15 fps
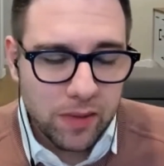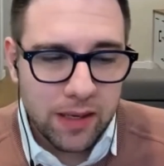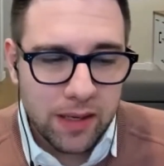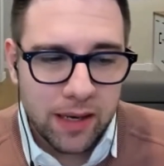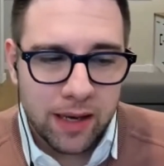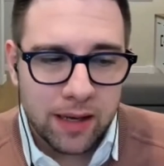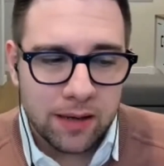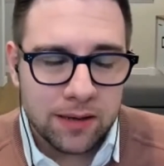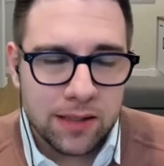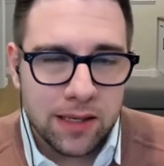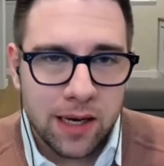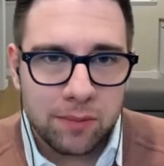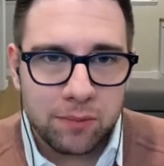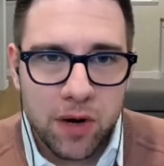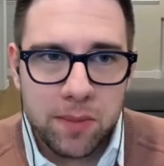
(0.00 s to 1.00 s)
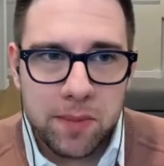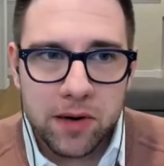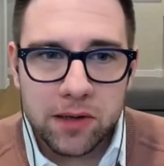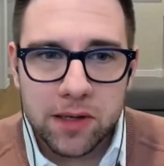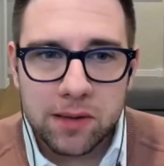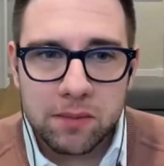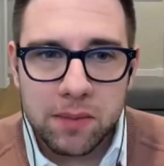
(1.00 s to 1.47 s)
and uh,
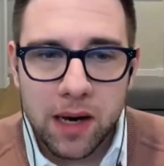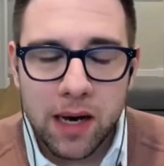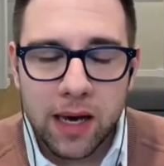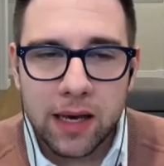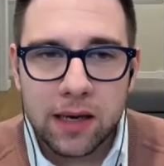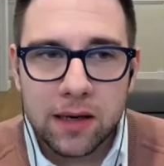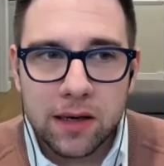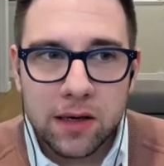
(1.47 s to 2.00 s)
primarily my